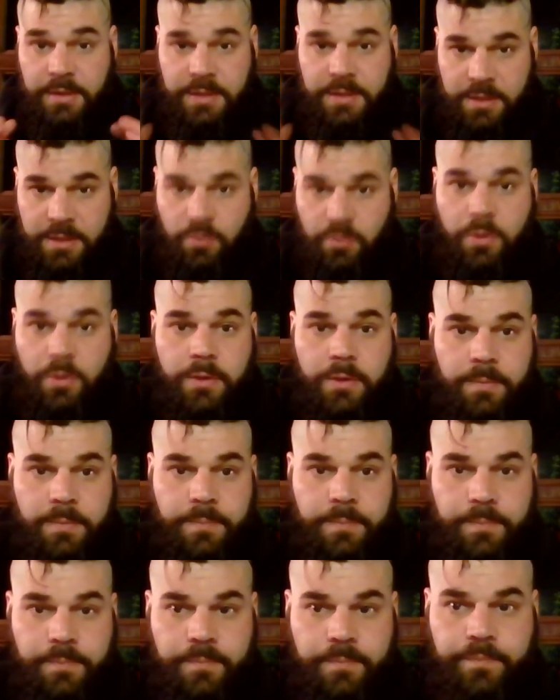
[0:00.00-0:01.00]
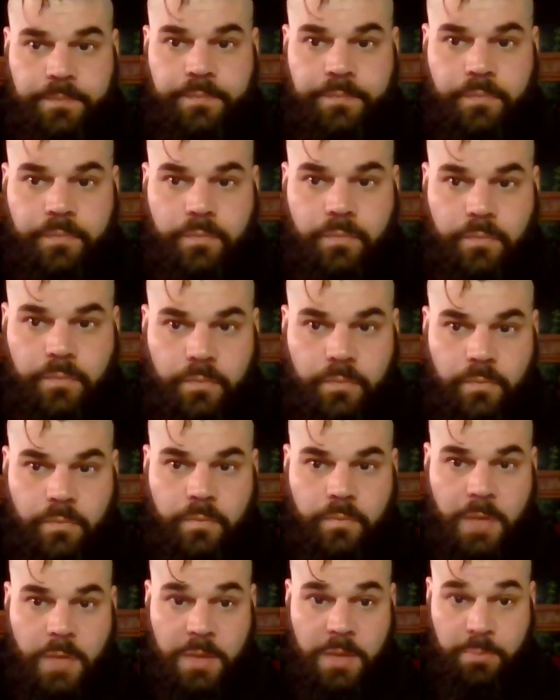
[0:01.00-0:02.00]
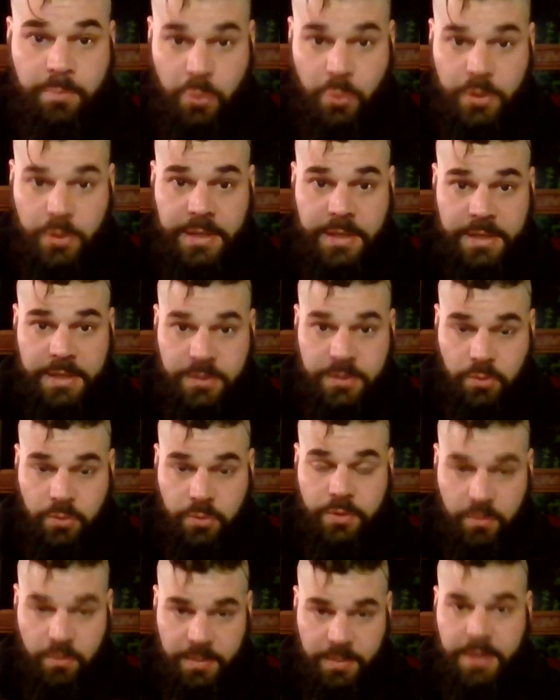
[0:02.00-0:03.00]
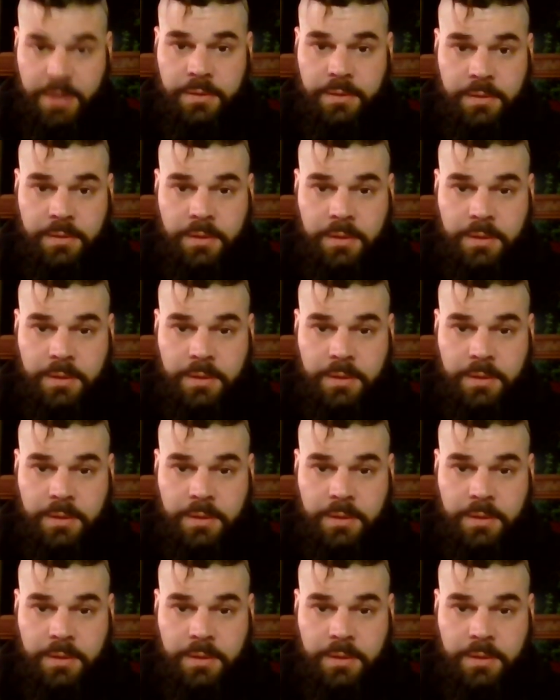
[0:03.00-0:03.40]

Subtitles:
a keyword and put in your domain,